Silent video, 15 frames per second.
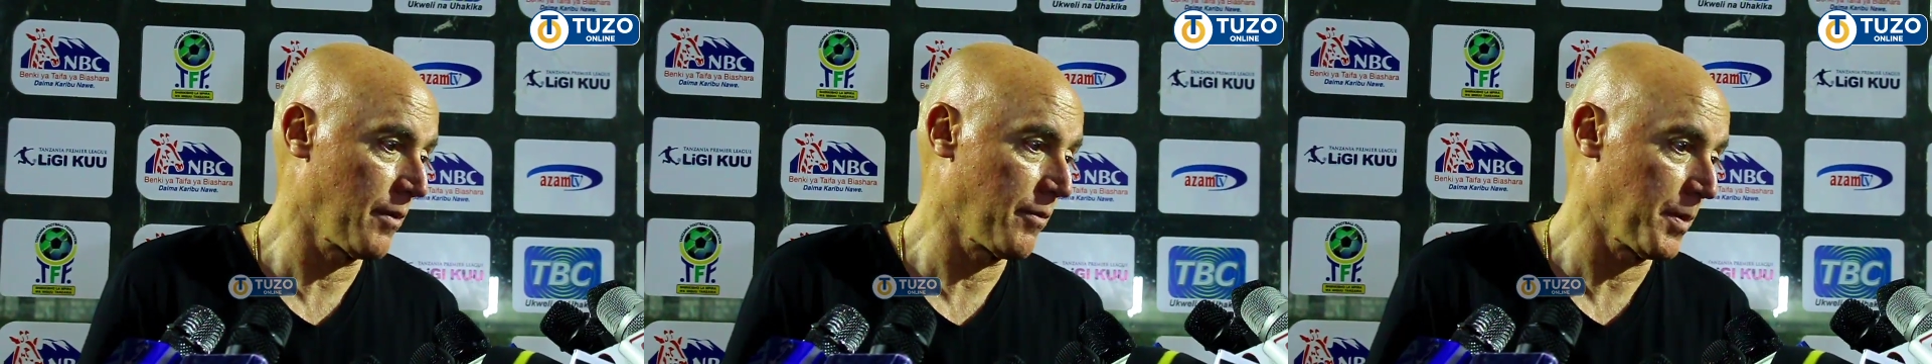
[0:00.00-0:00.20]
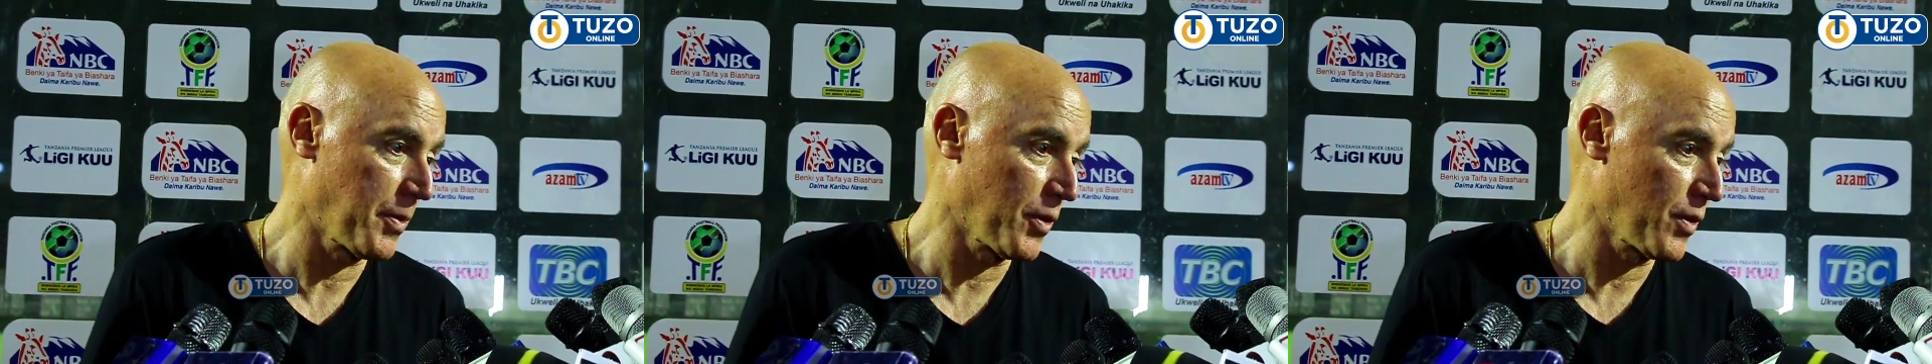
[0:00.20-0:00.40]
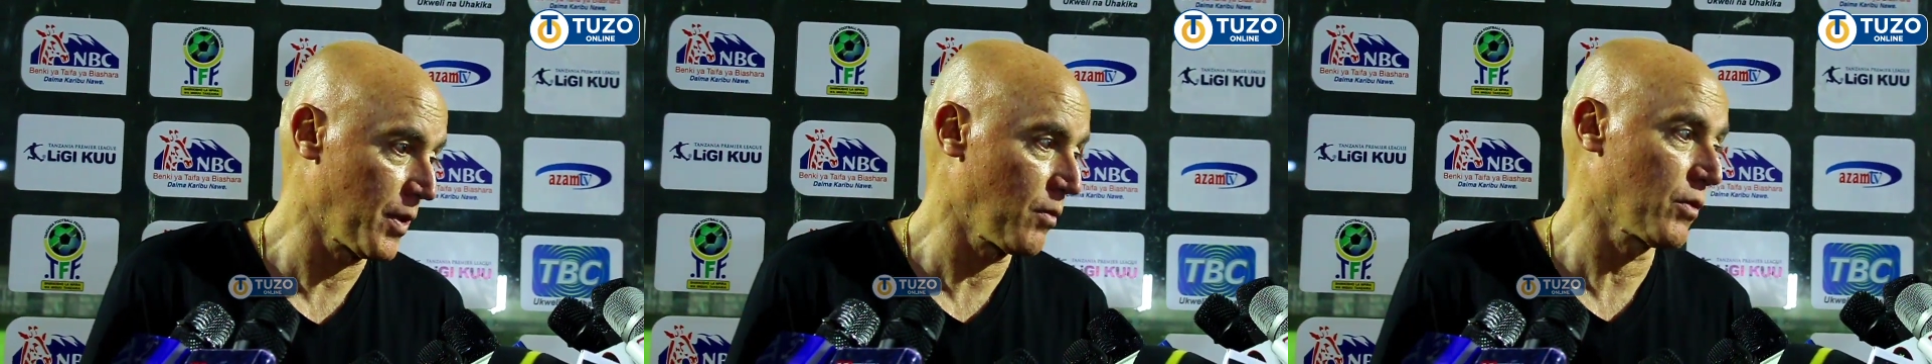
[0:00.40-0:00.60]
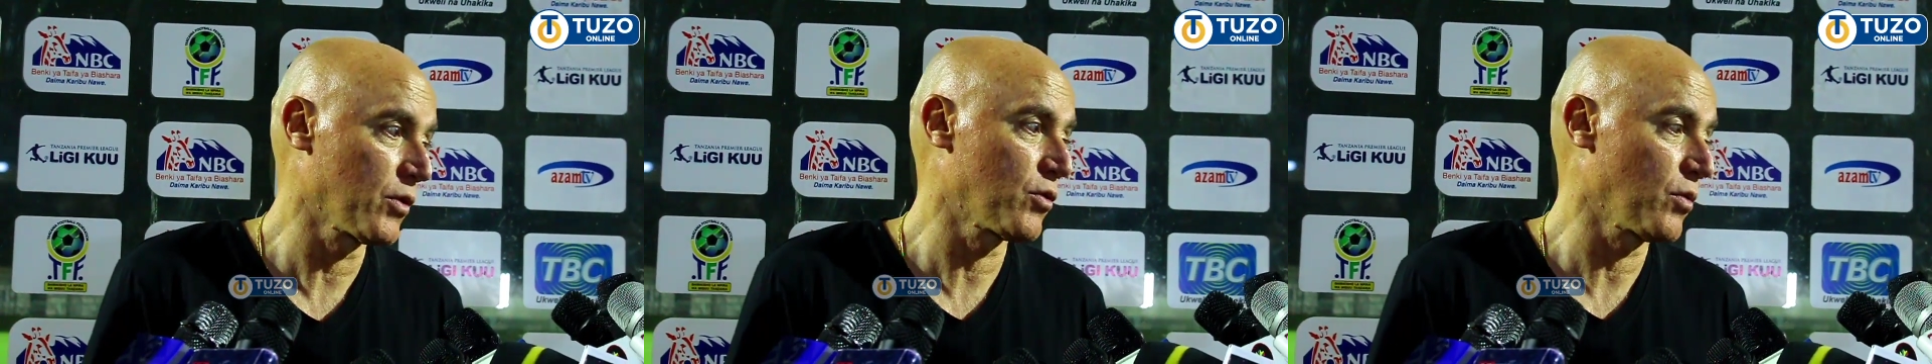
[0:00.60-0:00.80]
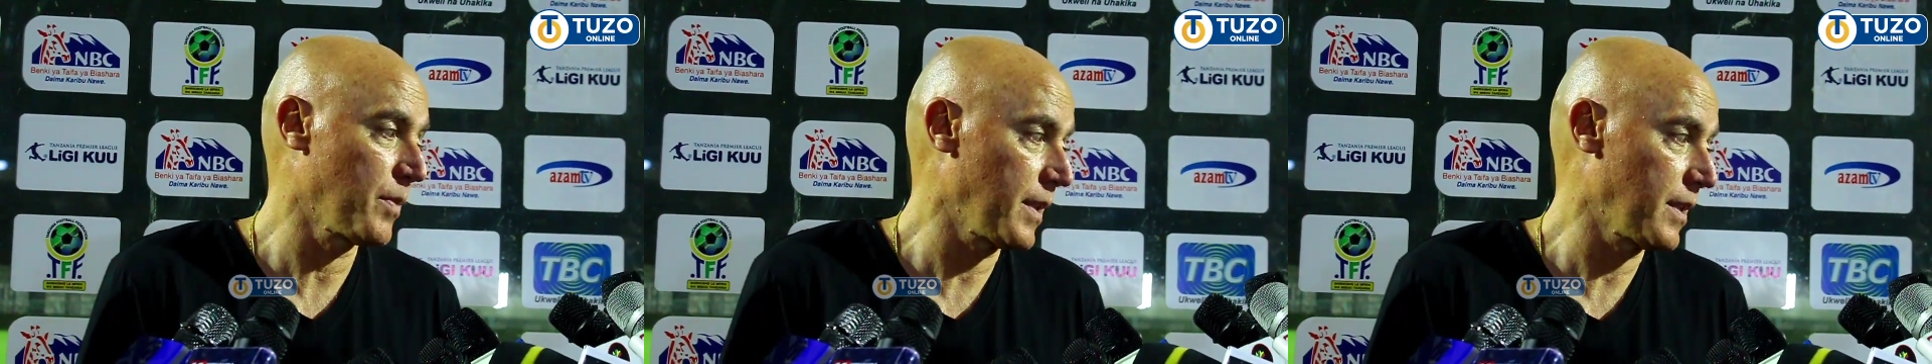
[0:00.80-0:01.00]
Everybody
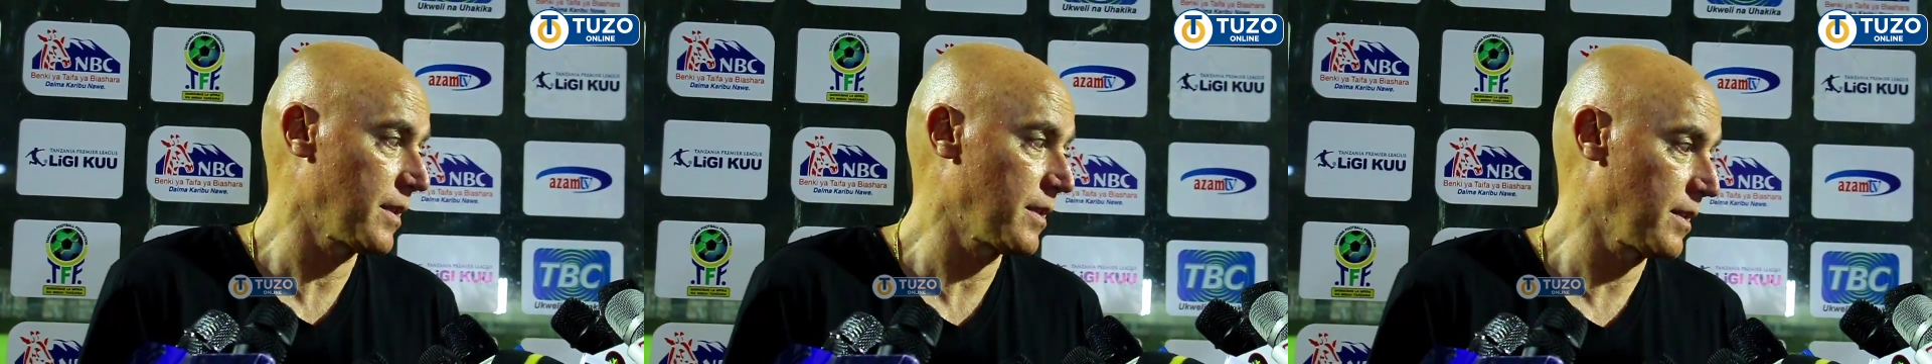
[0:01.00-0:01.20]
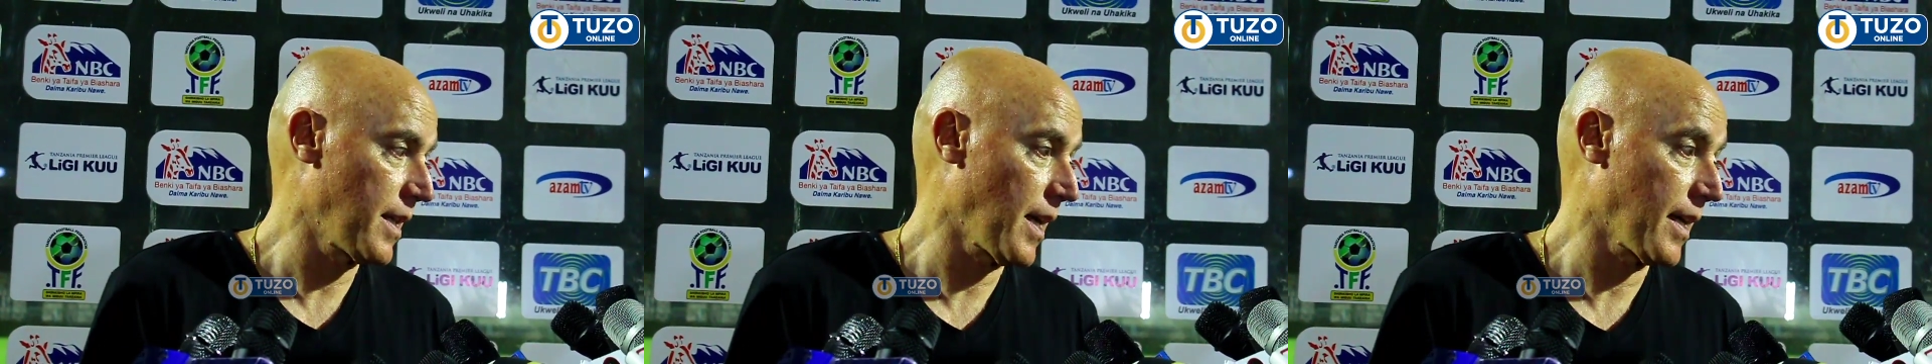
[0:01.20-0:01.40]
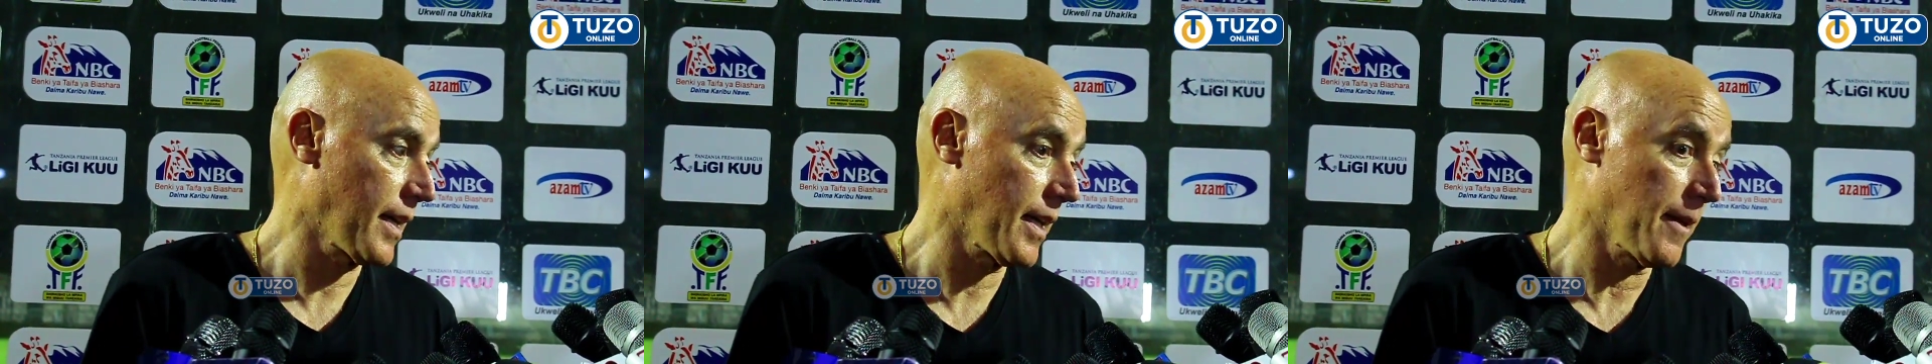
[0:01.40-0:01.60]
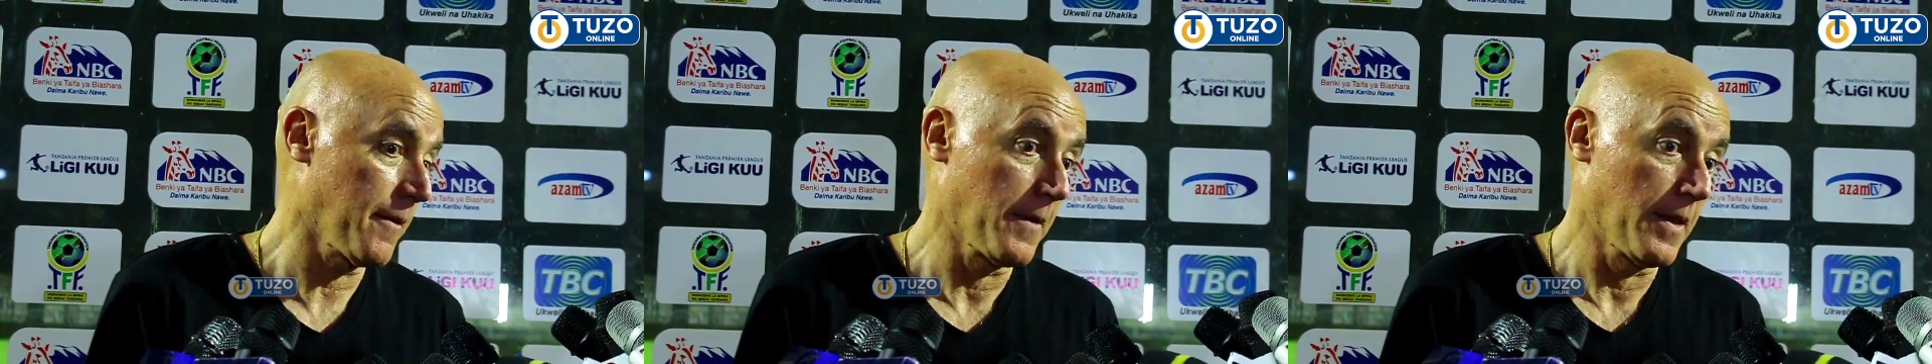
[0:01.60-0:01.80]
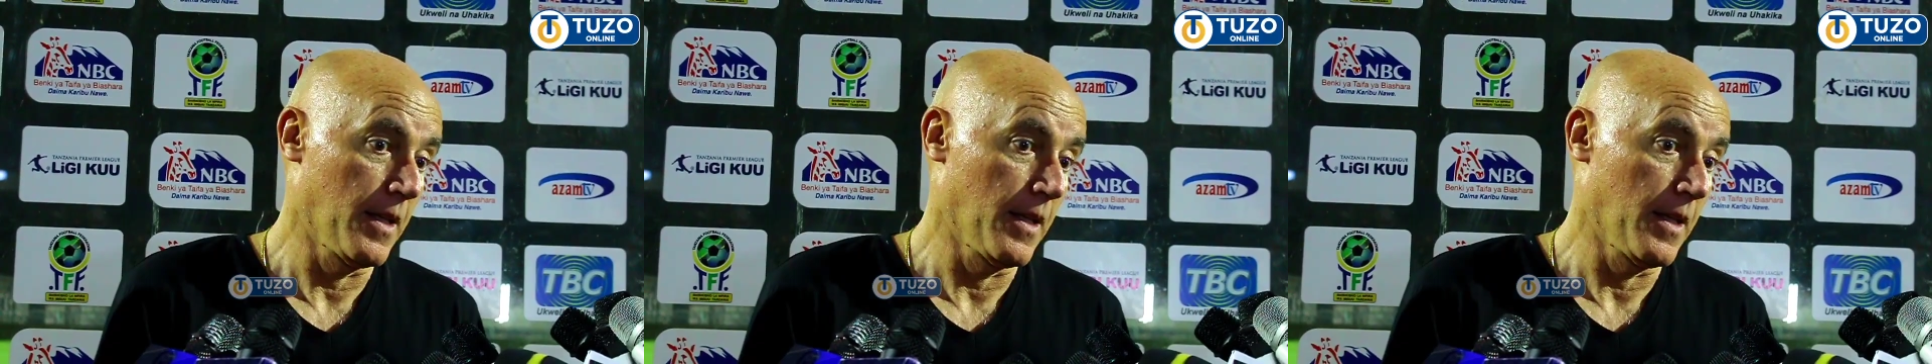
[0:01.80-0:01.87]
want to beat Yanga,